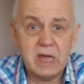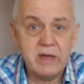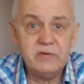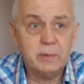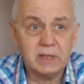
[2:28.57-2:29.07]

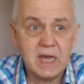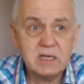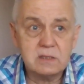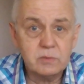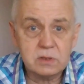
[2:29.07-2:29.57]
Everybody
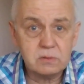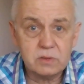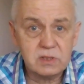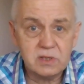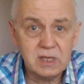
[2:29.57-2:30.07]
hates them. What's
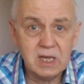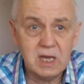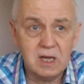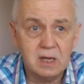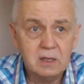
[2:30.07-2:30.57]
the thing
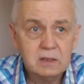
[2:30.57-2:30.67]
here?